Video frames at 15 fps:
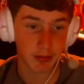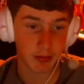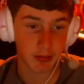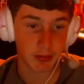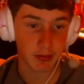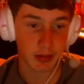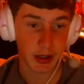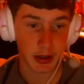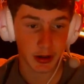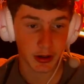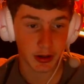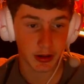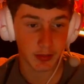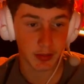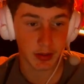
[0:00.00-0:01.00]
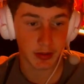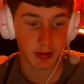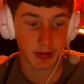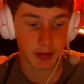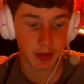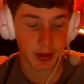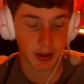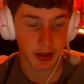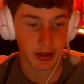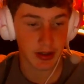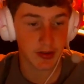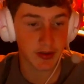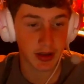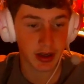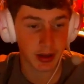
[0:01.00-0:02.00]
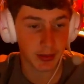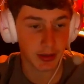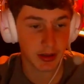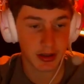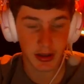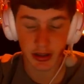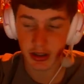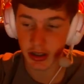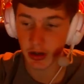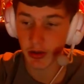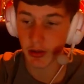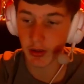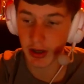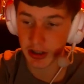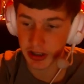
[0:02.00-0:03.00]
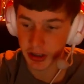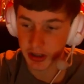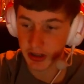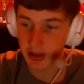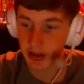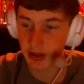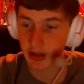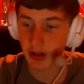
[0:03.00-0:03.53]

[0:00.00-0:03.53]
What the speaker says: hear people's opinions if they come onto the show and watch us.